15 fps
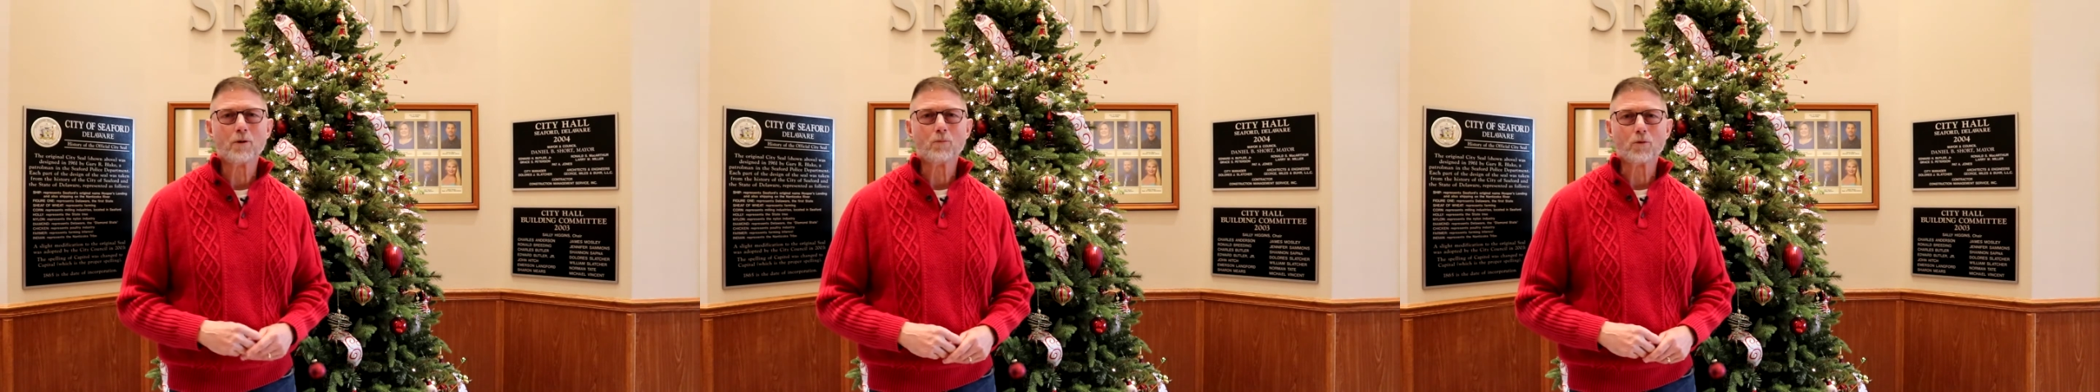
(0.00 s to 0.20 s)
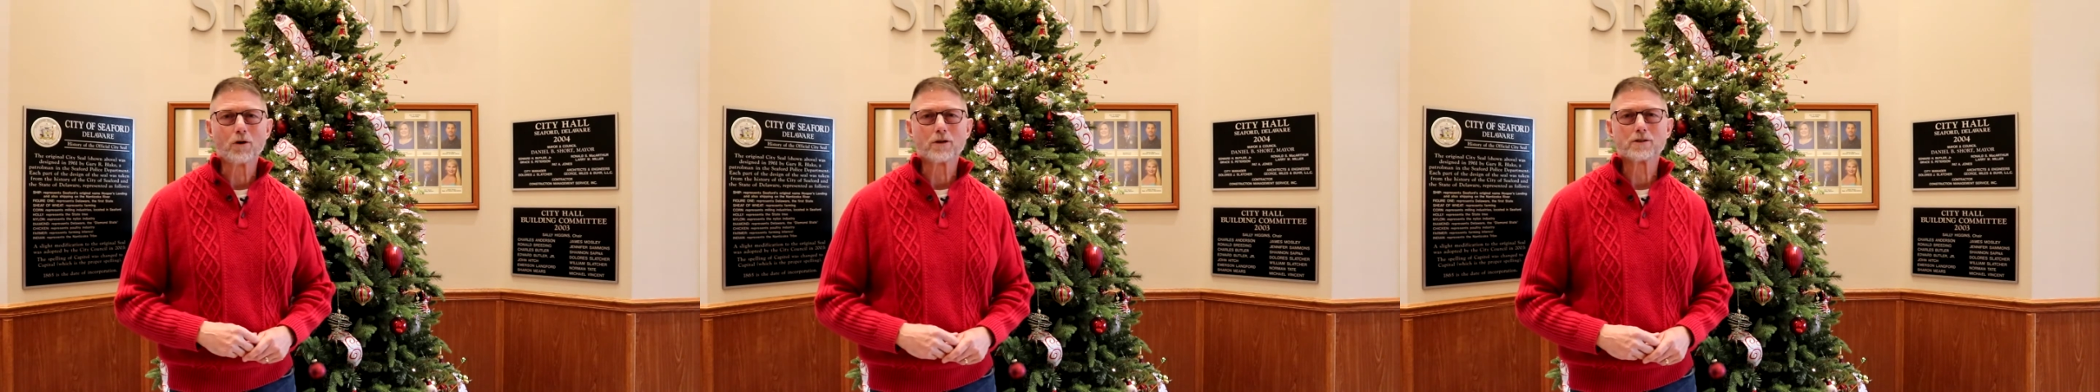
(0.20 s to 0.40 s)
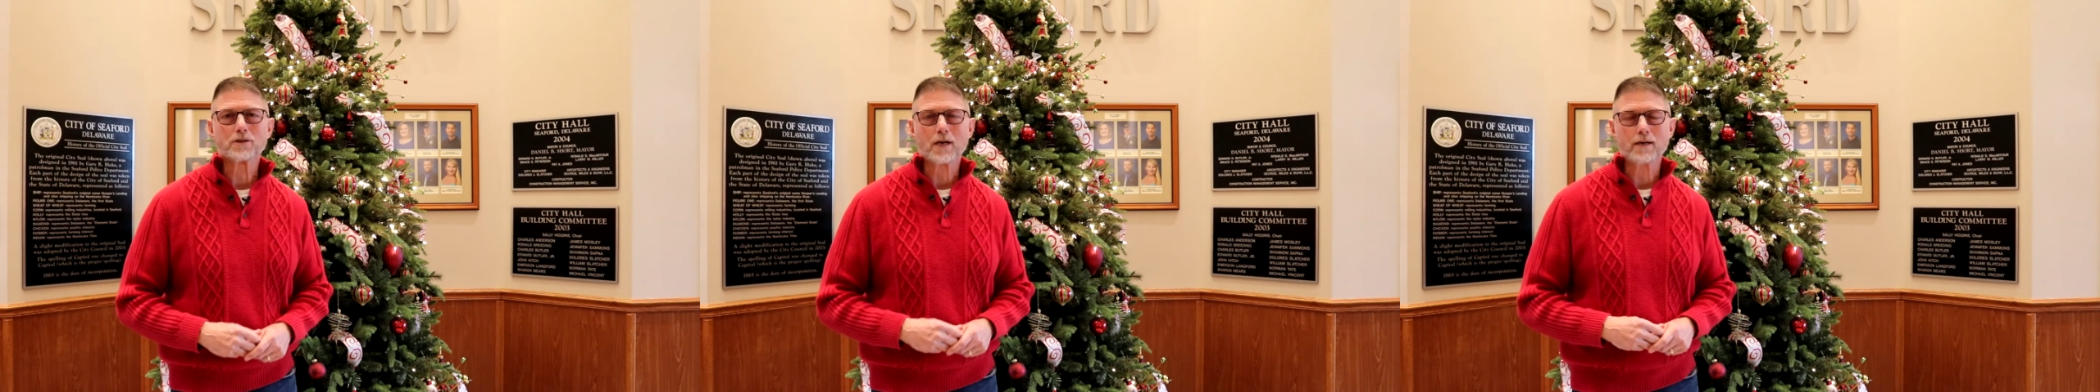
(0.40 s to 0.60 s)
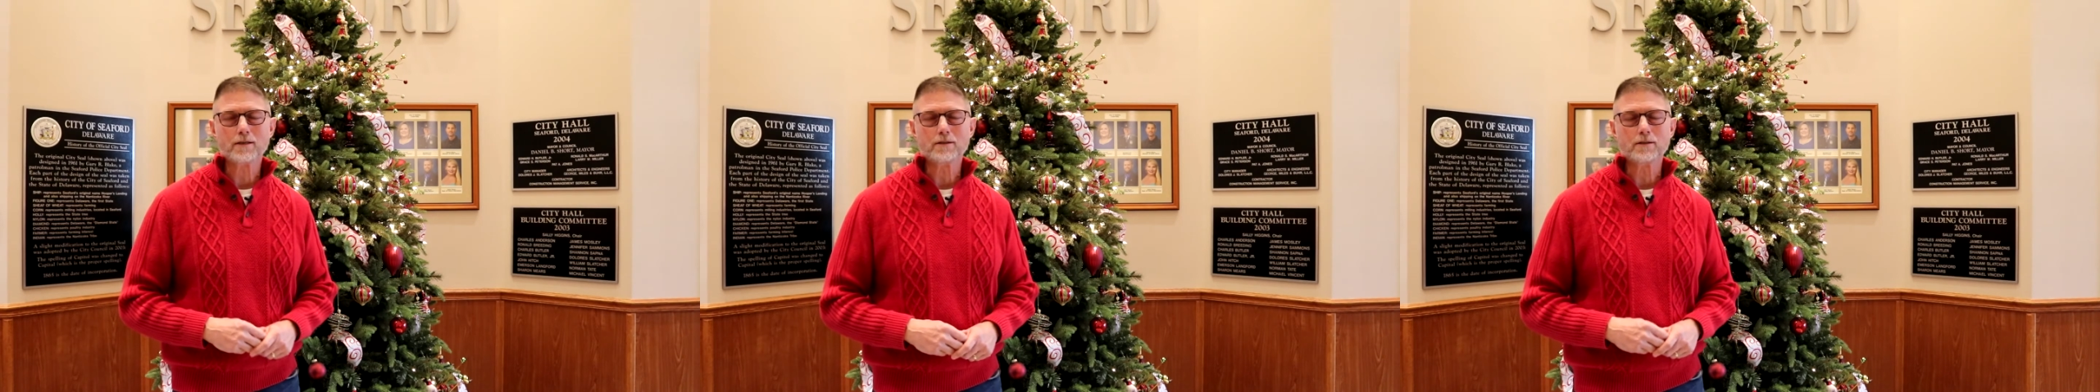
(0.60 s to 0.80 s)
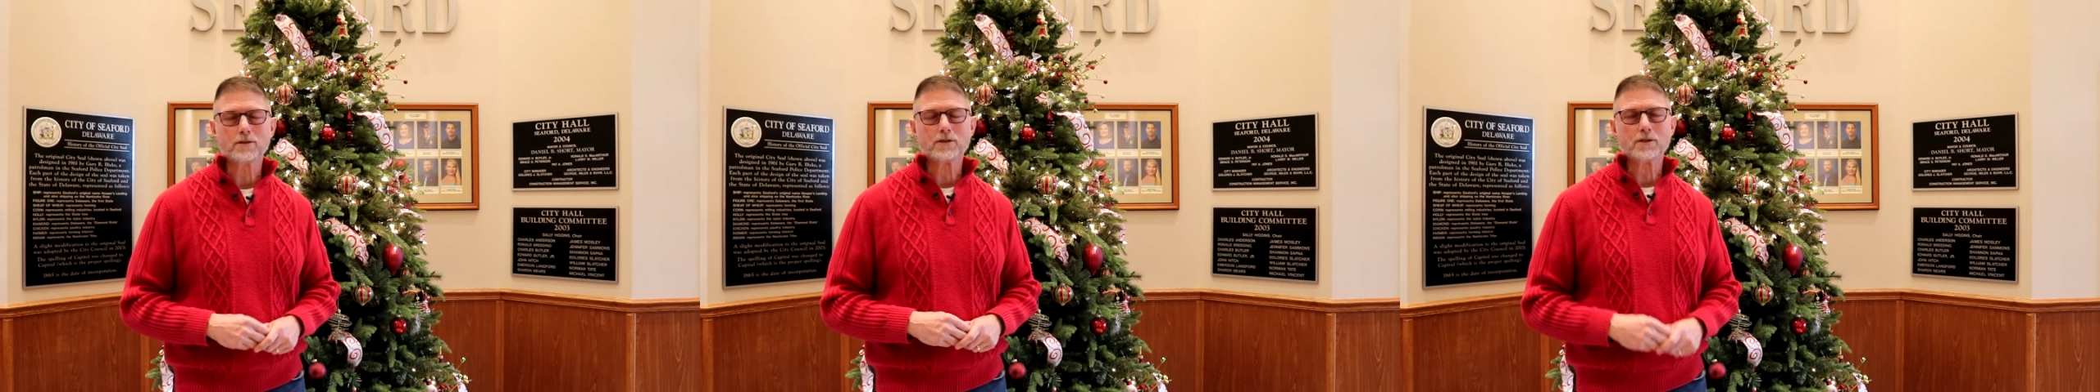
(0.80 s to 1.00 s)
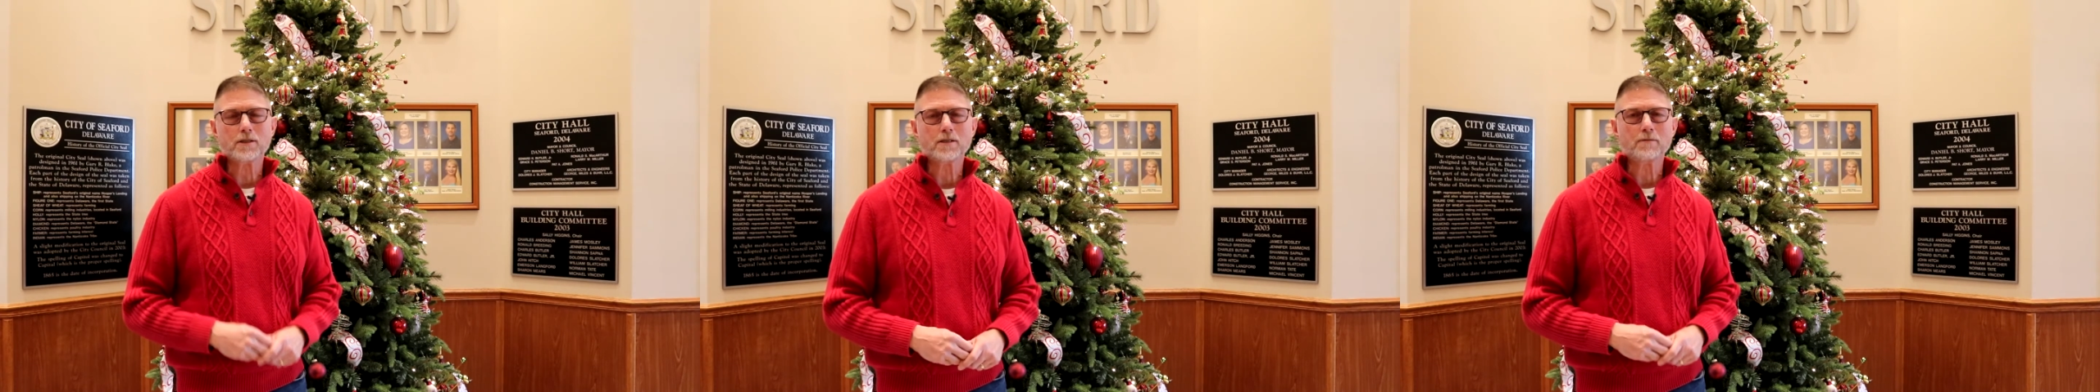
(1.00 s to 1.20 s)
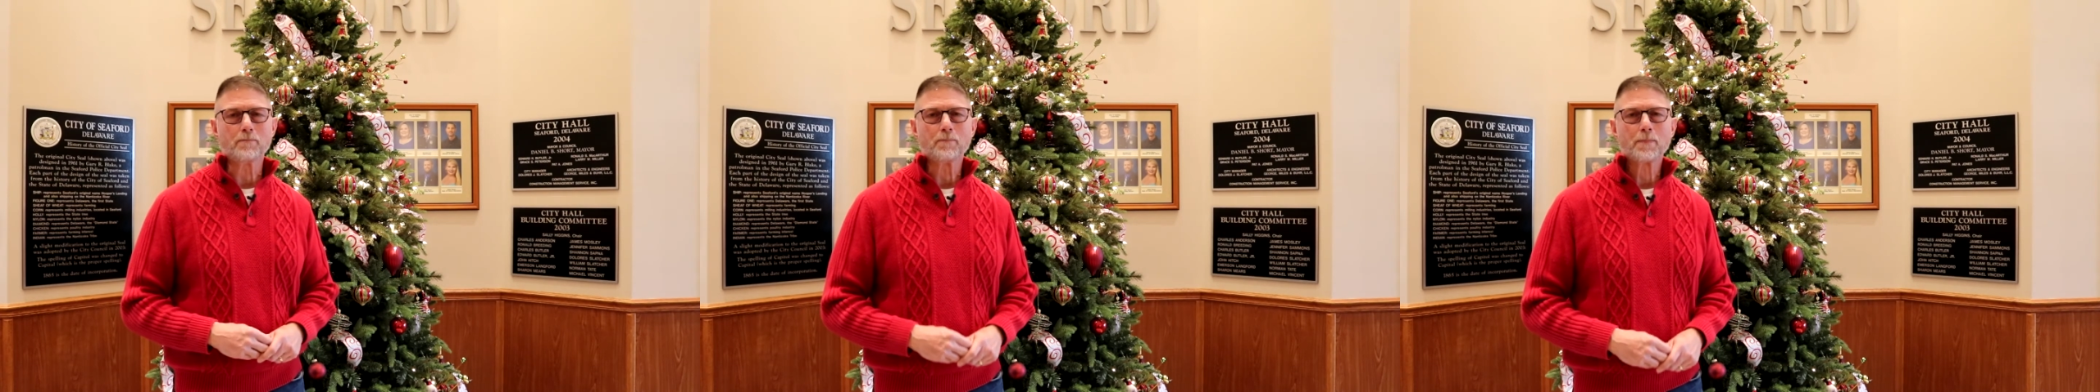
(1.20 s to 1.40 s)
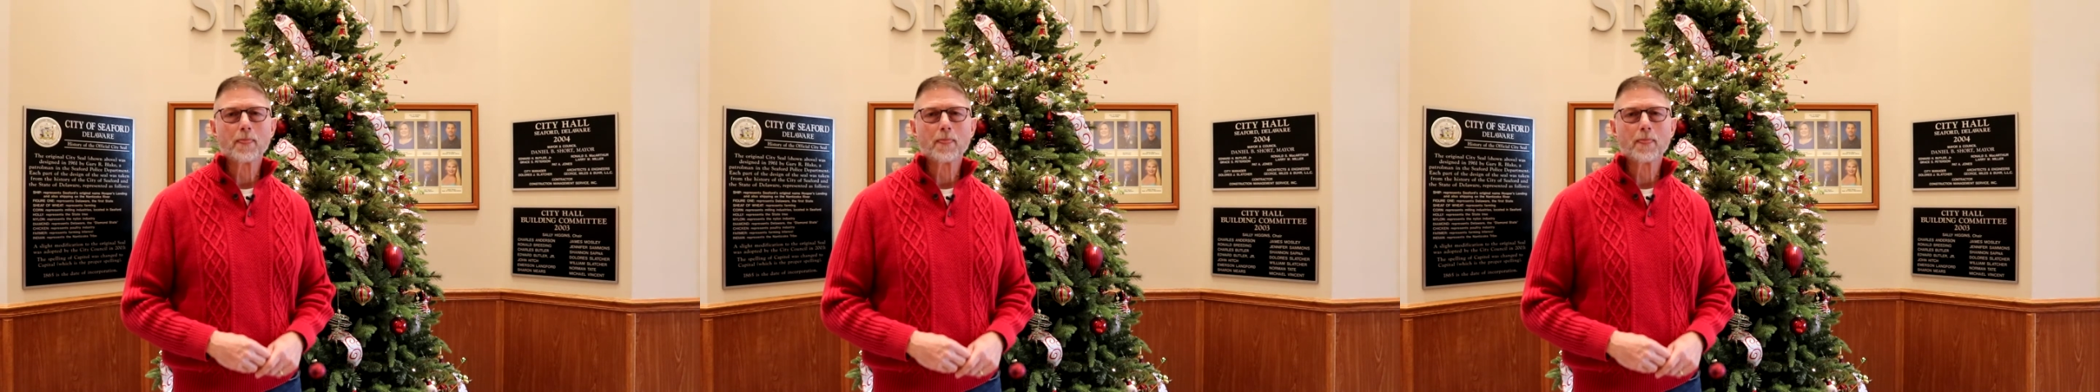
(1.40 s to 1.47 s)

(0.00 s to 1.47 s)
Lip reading: and we're excited to see